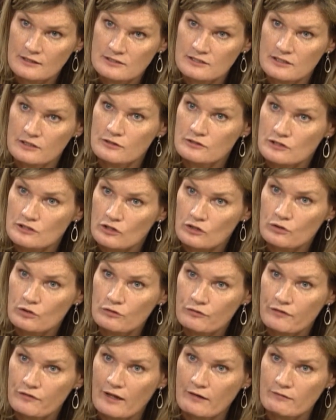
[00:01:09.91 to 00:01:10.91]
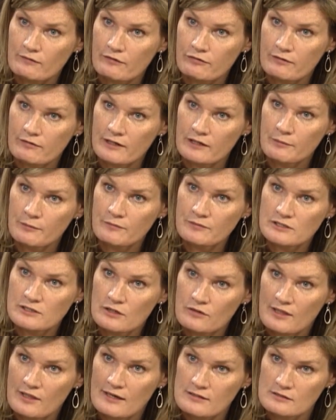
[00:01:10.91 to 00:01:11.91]
to call for that referendum in the
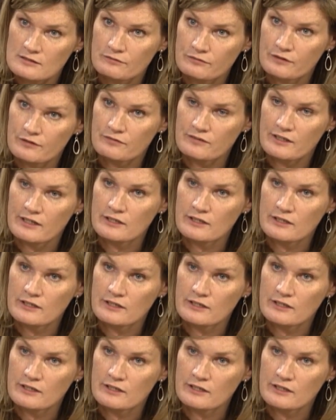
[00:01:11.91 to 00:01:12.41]
2015